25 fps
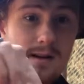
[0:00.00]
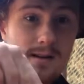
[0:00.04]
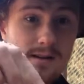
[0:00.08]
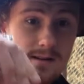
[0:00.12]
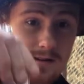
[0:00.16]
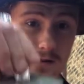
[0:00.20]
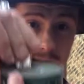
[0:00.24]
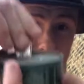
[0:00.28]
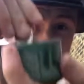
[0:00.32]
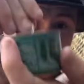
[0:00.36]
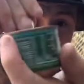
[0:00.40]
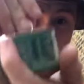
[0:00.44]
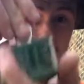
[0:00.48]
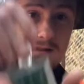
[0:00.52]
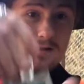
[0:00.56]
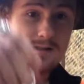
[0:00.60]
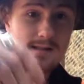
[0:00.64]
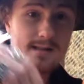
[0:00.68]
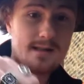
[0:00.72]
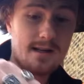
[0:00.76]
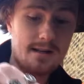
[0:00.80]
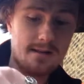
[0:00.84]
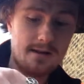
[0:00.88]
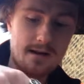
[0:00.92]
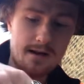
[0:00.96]
You actually get to
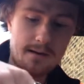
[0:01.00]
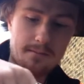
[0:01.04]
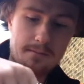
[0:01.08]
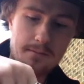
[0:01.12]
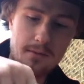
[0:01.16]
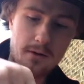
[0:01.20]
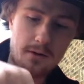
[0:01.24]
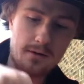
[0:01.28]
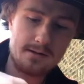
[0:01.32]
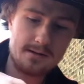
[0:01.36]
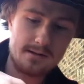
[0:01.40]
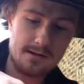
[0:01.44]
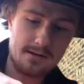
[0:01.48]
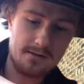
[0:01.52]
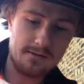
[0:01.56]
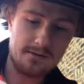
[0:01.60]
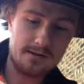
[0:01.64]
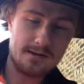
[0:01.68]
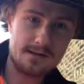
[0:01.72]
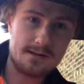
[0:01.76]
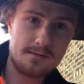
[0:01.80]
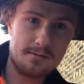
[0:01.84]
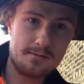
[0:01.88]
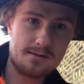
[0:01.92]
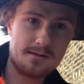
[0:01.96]
see the unboxing on
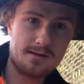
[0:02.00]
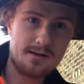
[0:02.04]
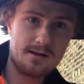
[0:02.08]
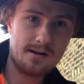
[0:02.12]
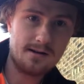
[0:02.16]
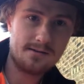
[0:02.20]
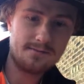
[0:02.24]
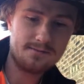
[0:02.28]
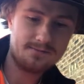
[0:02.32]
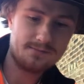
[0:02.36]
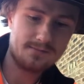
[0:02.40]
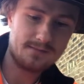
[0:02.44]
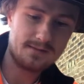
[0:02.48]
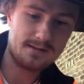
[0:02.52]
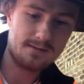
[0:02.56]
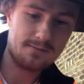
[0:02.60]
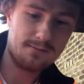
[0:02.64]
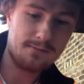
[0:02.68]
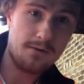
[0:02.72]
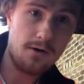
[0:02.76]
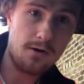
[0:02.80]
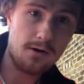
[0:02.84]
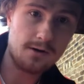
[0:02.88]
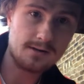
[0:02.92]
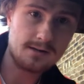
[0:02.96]
this episode. It's the
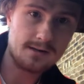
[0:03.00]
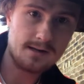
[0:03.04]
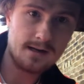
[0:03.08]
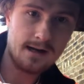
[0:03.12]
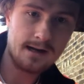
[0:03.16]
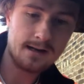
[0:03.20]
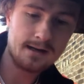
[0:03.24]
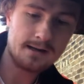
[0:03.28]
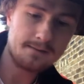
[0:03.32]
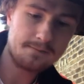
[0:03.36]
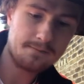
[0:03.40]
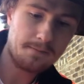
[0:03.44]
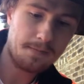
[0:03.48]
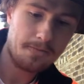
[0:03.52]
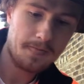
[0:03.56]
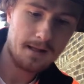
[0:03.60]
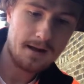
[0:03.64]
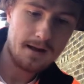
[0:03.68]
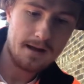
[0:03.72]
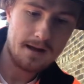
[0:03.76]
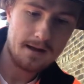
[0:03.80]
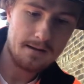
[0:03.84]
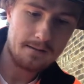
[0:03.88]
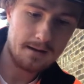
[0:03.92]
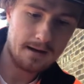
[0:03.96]
first take.
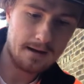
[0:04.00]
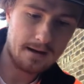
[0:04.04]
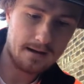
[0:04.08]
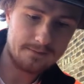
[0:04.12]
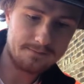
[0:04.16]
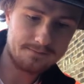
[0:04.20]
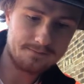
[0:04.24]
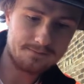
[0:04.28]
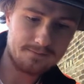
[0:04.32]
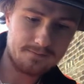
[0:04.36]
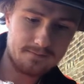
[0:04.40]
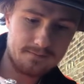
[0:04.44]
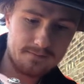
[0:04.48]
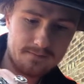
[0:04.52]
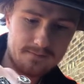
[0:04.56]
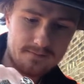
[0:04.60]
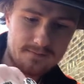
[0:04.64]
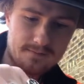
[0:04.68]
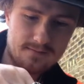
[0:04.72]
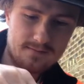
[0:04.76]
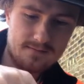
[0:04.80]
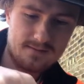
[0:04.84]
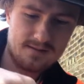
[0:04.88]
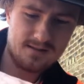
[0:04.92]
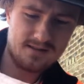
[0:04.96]
I'll
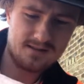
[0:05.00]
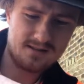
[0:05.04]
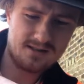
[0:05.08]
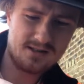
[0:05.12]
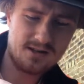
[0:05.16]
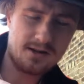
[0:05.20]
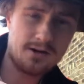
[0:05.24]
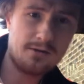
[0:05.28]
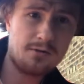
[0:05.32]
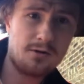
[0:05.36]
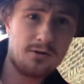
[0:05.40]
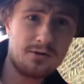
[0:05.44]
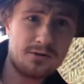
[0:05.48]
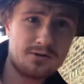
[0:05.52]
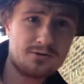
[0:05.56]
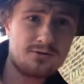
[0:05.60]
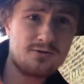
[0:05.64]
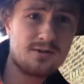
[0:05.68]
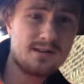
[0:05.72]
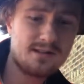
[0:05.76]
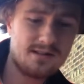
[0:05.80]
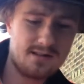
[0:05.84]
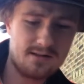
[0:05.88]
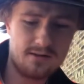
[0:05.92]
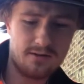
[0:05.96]
show you, well, the
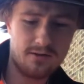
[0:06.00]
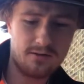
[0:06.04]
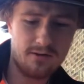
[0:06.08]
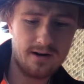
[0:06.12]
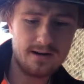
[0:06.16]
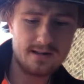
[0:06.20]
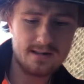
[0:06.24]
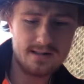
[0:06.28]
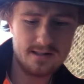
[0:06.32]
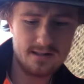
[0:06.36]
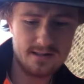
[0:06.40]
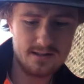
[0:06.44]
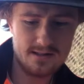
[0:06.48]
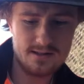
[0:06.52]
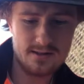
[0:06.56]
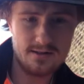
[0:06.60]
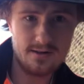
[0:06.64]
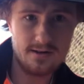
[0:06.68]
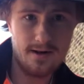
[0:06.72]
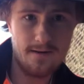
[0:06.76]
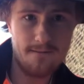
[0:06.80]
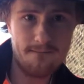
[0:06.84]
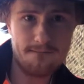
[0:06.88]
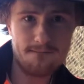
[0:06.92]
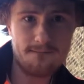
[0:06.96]
trick to a great tin of
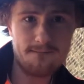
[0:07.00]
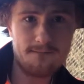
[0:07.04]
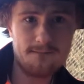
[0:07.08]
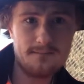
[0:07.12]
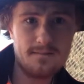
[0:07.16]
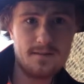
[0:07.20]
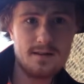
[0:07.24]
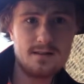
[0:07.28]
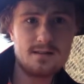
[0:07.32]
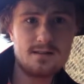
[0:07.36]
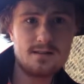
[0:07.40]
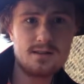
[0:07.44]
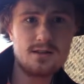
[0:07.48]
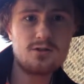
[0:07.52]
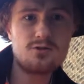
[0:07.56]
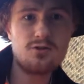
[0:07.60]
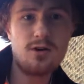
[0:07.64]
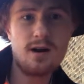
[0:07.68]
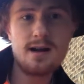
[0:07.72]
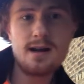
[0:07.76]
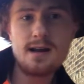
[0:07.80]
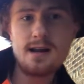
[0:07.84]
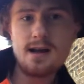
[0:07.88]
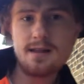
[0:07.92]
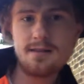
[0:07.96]
tuna is to
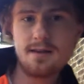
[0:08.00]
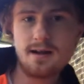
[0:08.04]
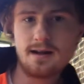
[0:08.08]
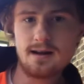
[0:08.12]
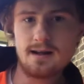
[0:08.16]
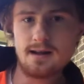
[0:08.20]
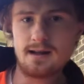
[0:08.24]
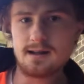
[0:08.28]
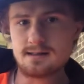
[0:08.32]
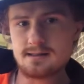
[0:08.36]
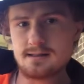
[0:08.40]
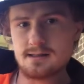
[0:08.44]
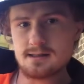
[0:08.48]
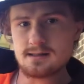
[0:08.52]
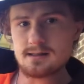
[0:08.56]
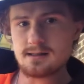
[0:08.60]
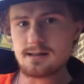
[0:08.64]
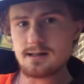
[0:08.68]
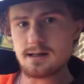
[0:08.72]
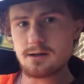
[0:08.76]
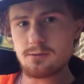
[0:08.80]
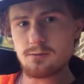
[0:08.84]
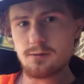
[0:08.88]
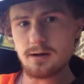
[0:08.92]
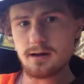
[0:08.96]
drain out that excess
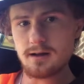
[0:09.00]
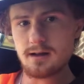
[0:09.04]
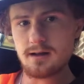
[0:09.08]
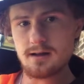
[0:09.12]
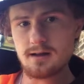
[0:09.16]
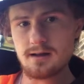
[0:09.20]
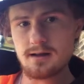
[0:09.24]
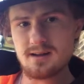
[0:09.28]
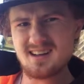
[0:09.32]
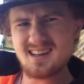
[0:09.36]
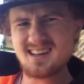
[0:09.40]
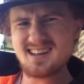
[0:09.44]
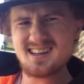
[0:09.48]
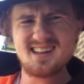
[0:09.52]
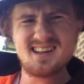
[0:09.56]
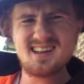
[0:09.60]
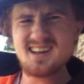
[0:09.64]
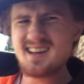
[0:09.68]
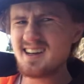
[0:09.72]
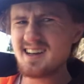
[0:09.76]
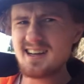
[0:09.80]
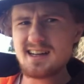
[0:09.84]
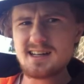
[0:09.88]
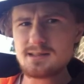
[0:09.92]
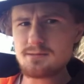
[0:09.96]
liquid.
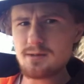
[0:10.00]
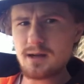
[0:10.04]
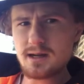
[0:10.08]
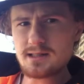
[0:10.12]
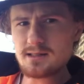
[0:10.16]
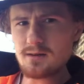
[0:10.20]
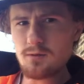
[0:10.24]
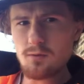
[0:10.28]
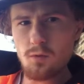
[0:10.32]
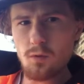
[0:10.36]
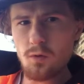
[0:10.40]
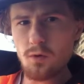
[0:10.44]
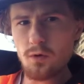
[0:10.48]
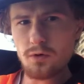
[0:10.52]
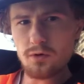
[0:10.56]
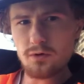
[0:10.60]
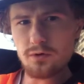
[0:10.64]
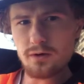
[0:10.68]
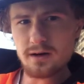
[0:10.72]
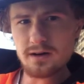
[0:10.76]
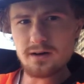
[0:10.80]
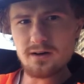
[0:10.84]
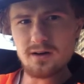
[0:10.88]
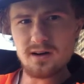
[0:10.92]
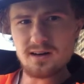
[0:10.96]
This makes it
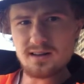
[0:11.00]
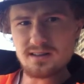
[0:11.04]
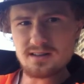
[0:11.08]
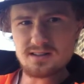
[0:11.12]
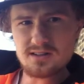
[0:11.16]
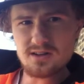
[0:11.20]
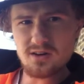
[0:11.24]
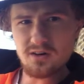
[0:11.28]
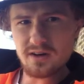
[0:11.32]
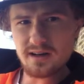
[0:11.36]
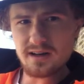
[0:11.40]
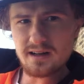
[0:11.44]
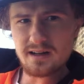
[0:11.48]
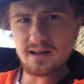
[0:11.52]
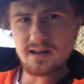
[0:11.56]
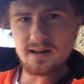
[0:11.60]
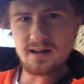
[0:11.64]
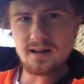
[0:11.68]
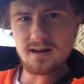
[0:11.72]
watery, kind of soggy.